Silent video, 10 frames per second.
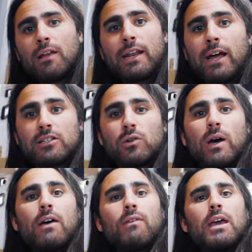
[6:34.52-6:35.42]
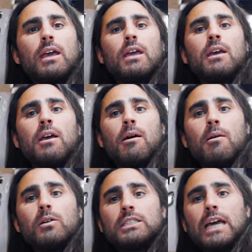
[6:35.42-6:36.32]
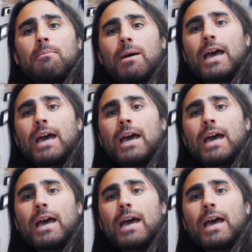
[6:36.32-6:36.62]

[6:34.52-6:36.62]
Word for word: and then I also have a set